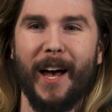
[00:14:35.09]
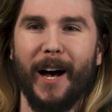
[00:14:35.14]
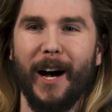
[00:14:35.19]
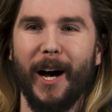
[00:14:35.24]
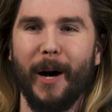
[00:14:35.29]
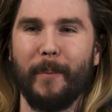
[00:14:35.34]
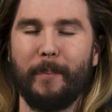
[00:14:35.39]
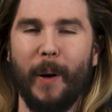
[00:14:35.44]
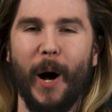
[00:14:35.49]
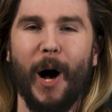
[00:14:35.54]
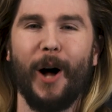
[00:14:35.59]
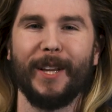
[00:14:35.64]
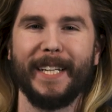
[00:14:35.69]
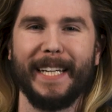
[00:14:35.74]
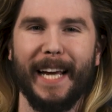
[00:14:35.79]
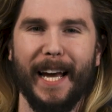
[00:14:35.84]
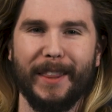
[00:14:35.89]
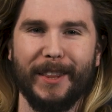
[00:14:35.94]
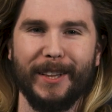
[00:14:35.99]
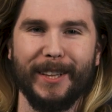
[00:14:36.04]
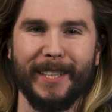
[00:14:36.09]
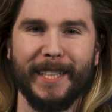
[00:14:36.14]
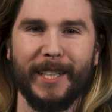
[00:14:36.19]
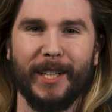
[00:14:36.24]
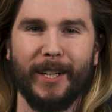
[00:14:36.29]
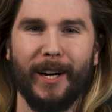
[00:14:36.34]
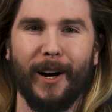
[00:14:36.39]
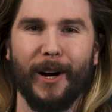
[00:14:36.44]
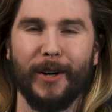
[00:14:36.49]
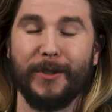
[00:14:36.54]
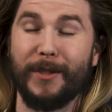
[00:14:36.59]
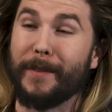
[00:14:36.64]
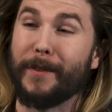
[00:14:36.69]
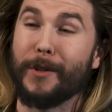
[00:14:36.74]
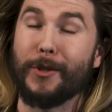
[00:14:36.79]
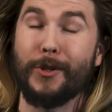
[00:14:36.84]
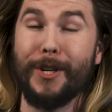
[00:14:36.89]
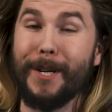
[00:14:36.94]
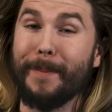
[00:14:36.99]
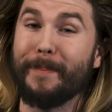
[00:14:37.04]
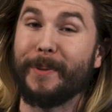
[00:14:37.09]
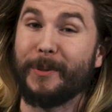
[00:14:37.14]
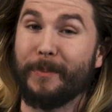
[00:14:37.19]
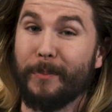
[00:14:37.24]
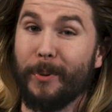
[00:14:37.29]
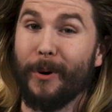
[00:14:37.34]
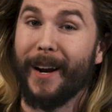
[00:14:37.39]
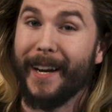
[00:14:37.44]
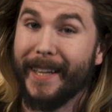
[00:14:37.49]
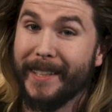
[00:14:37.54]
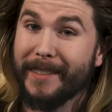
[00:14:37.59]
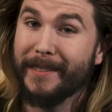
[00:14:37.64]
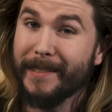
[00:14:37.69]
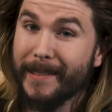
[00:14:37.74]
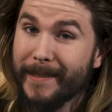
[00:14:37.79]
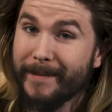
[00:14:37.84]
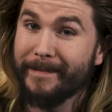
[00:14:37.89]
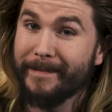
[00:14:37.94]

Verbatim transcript: polyethylene cards at the cheapest price.